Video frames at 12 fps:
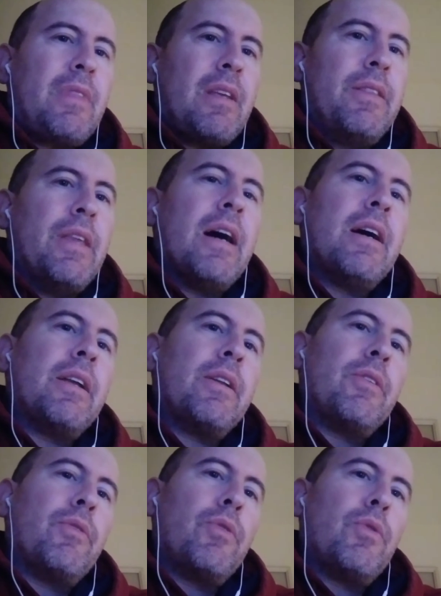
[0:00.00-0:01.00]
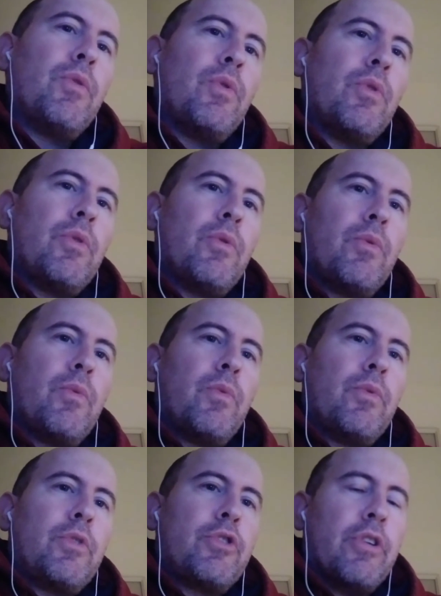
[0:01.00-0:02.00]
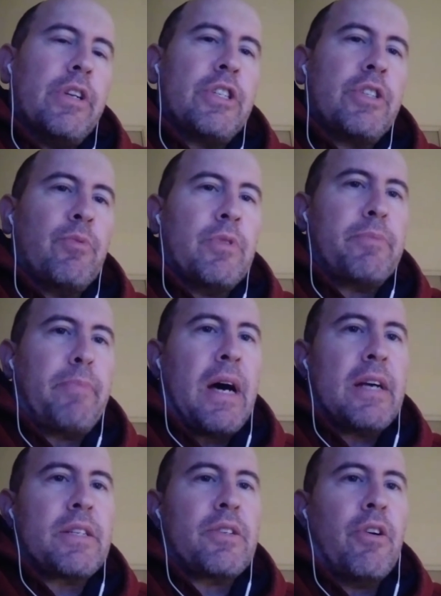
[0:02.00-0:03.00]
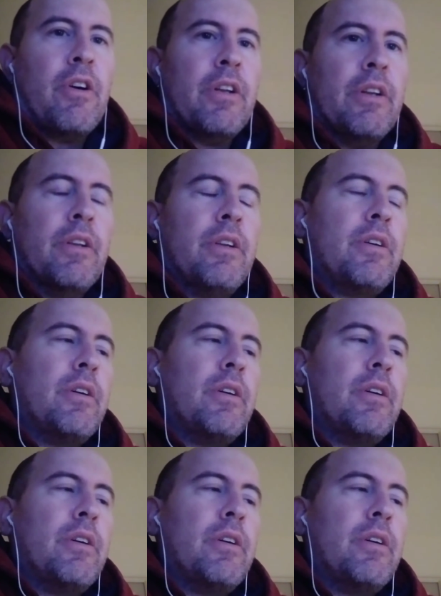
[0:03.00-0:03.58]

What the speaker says: that tradition was passed on,